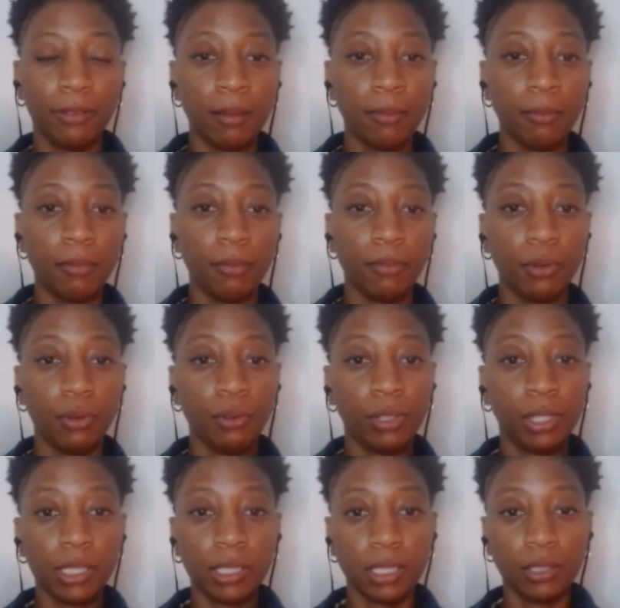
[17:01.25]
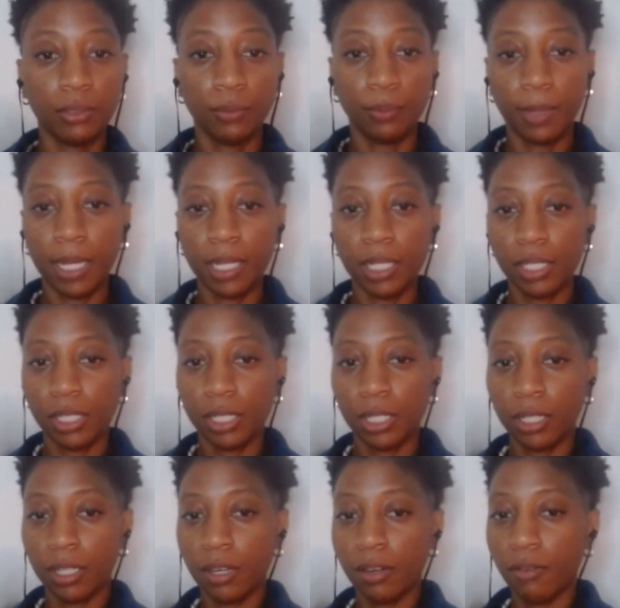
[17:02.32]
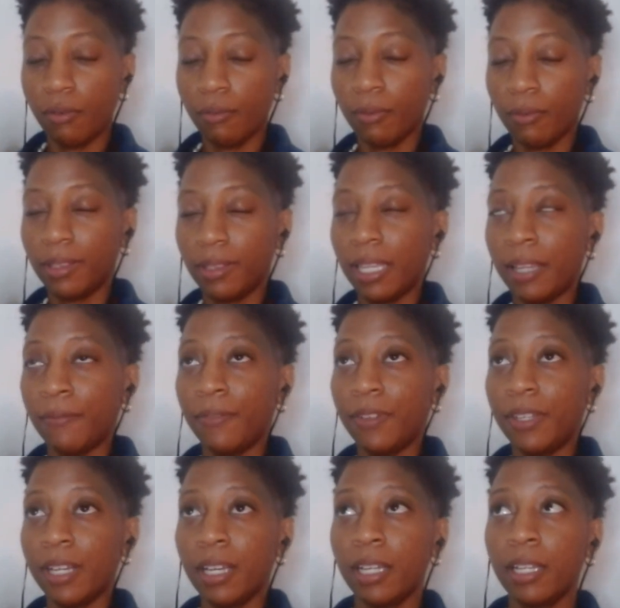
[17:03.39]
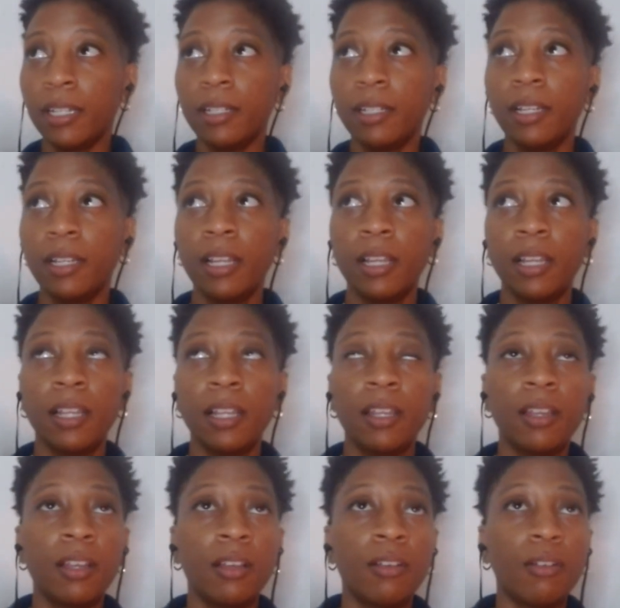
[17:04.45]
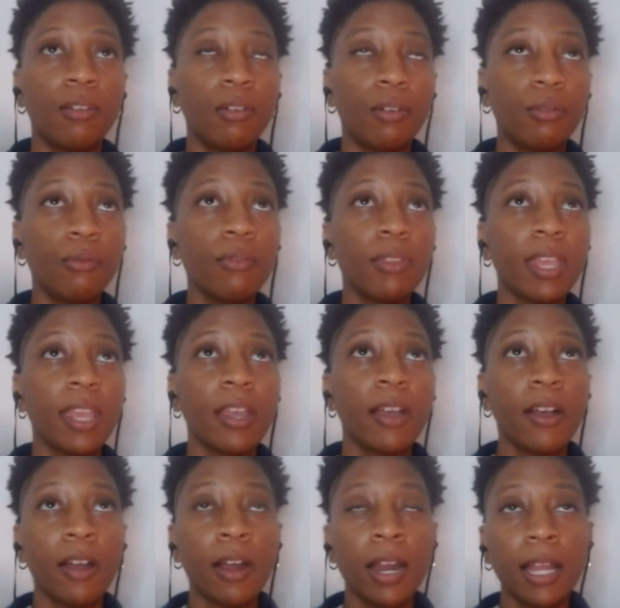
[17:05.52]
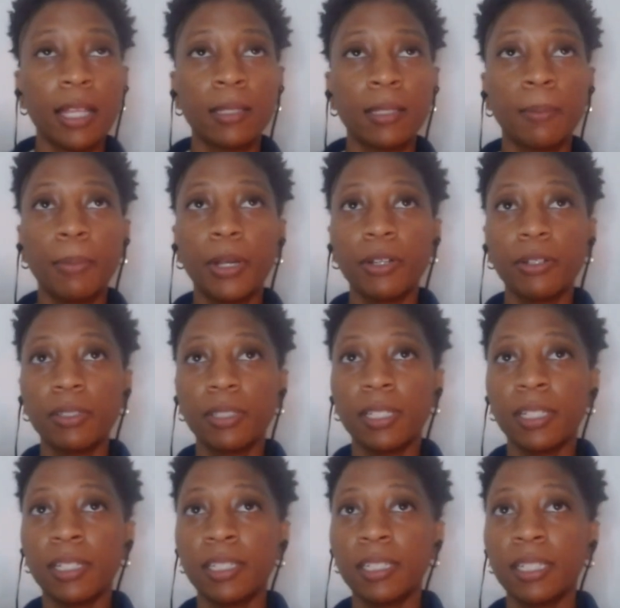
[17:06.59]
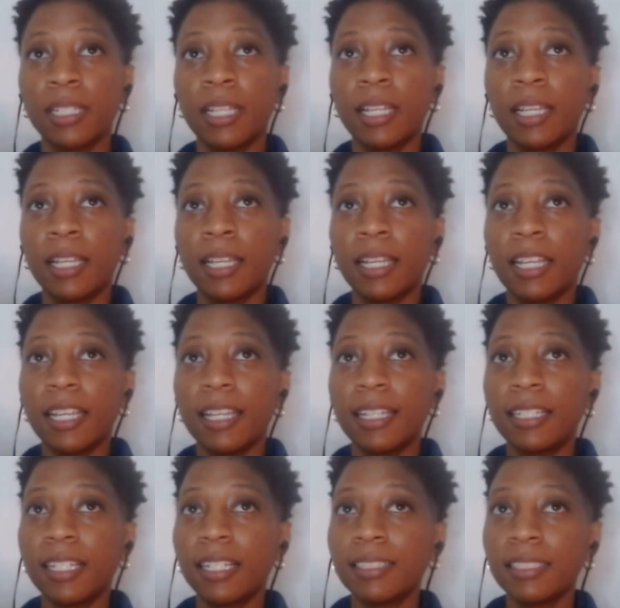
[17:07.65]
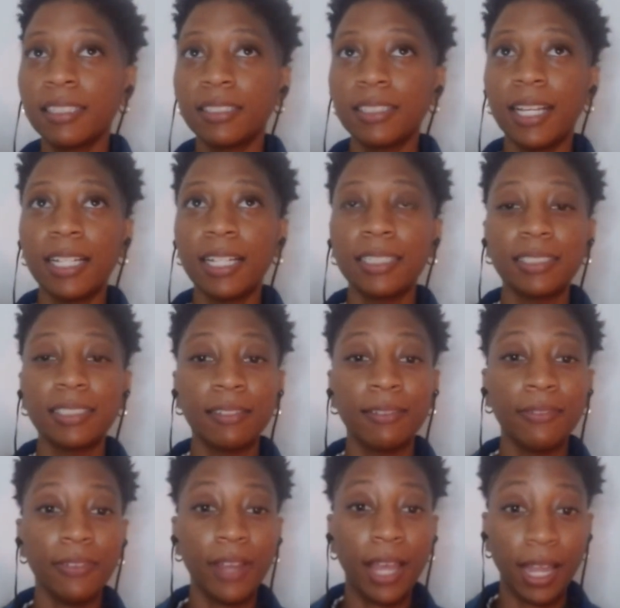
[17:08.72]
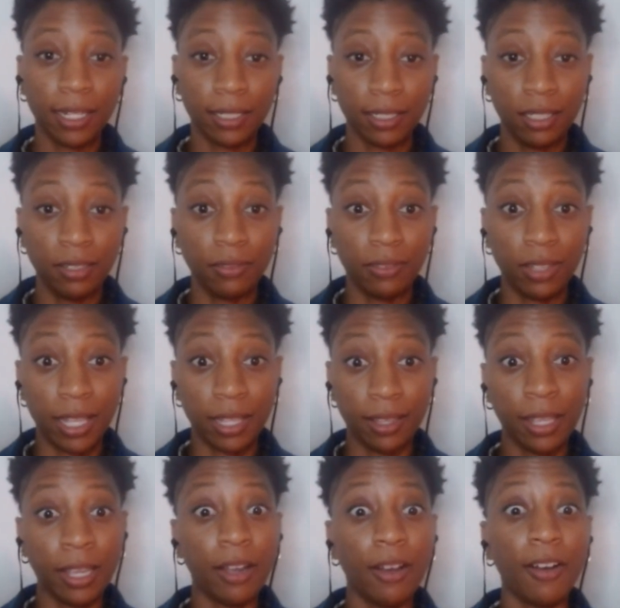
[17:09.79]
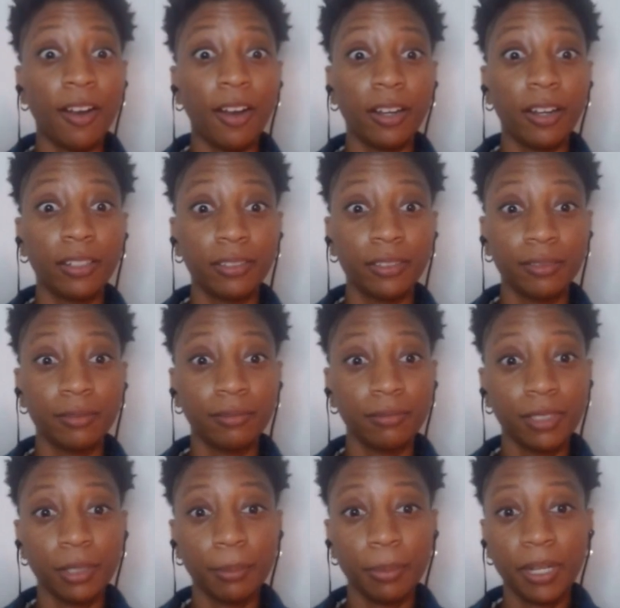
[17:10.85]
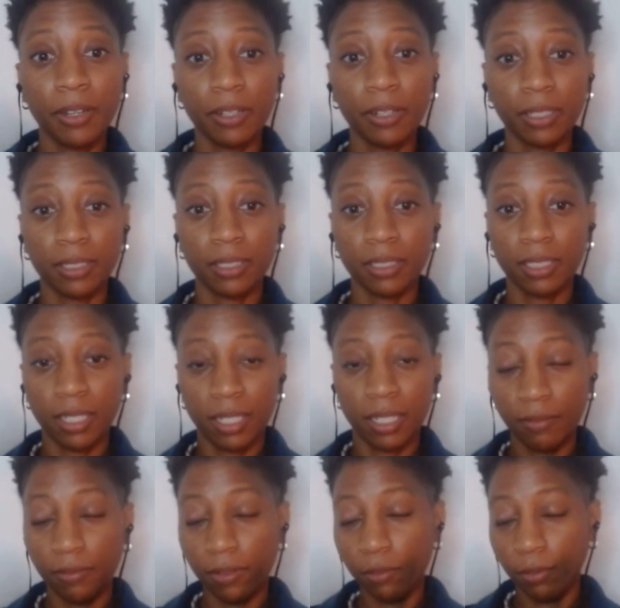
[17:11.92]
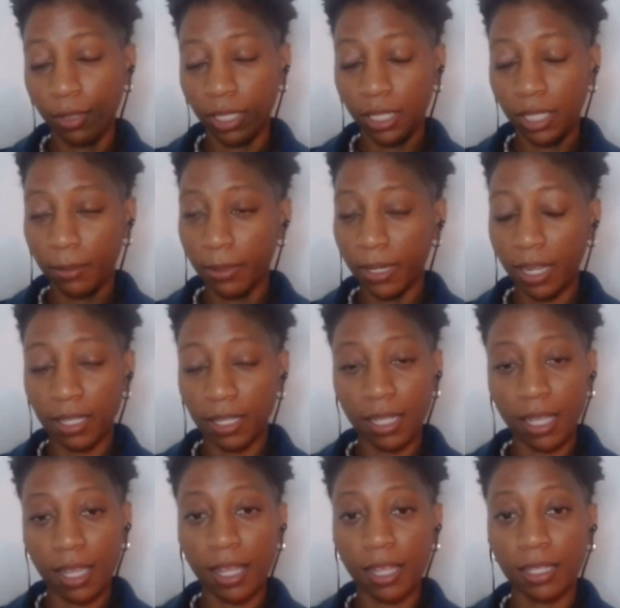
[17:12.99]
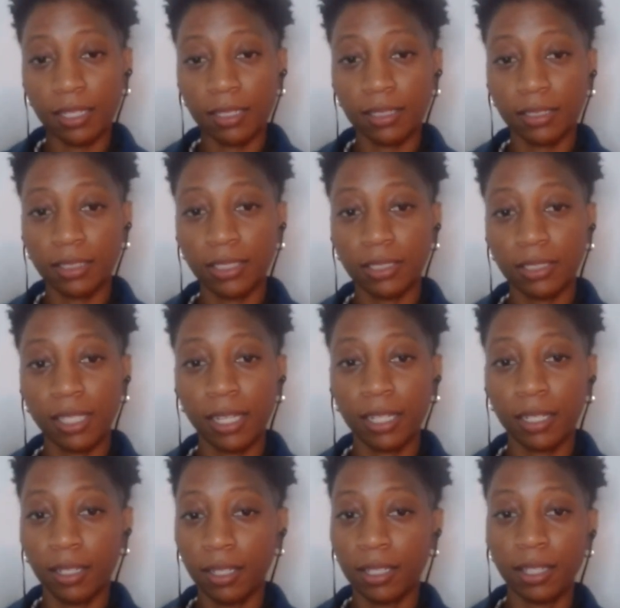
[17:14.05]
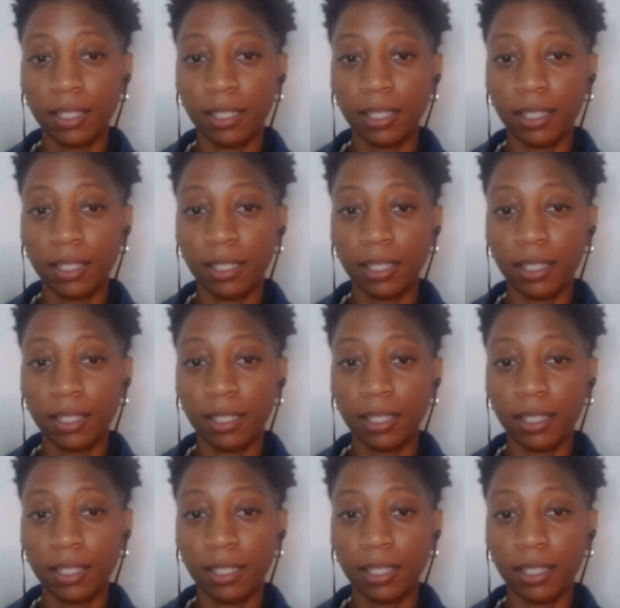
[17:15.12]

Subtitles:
them or the situation or what they've done or who they are as a person, it doesn't change the fact of that they are your parents. And if you want to keep it as that, as just like